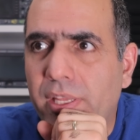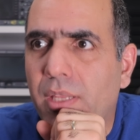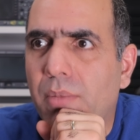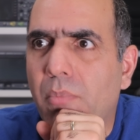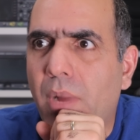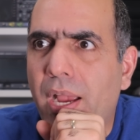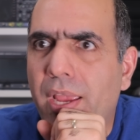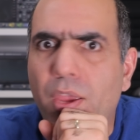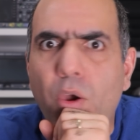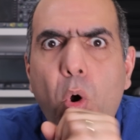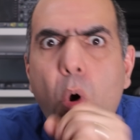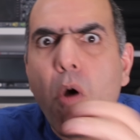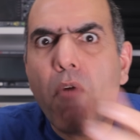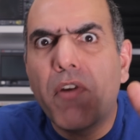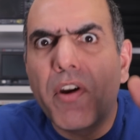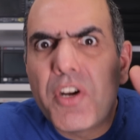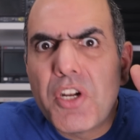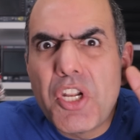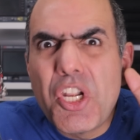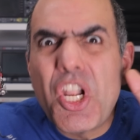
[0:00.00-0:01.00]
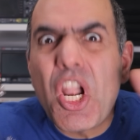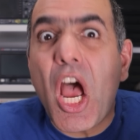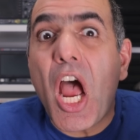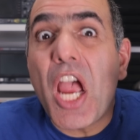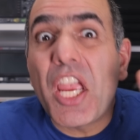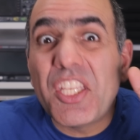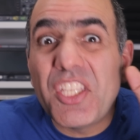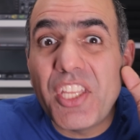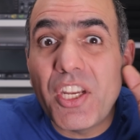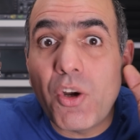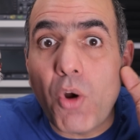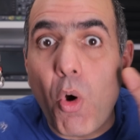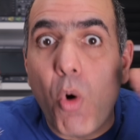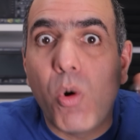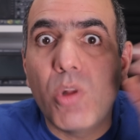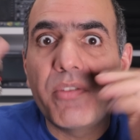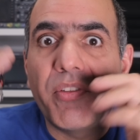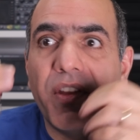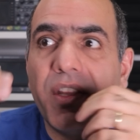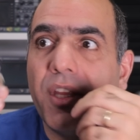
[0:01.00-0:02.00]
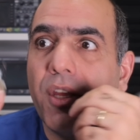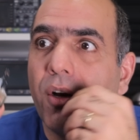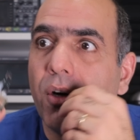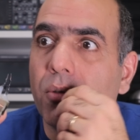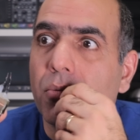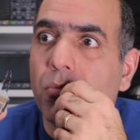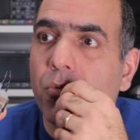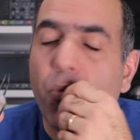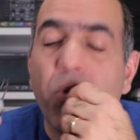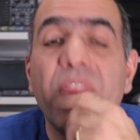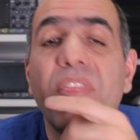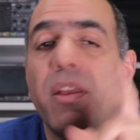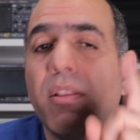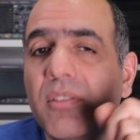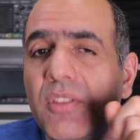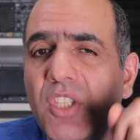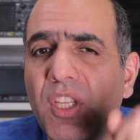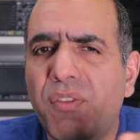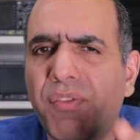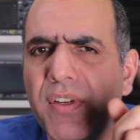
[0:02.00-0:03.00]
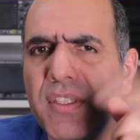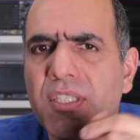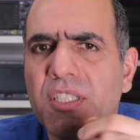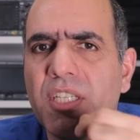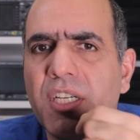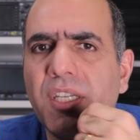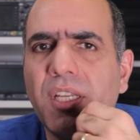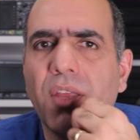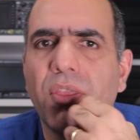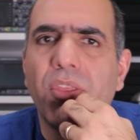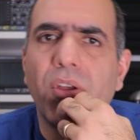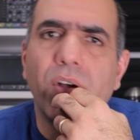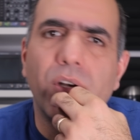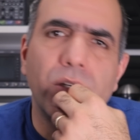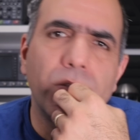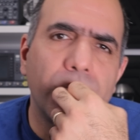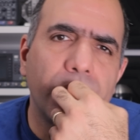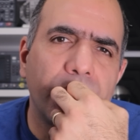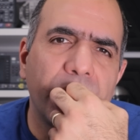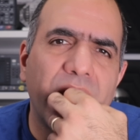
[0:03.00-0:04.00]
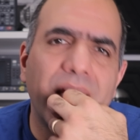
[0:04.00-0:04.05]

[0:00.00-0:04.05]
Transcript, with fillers: in my over nine year old video, with a different circuit though.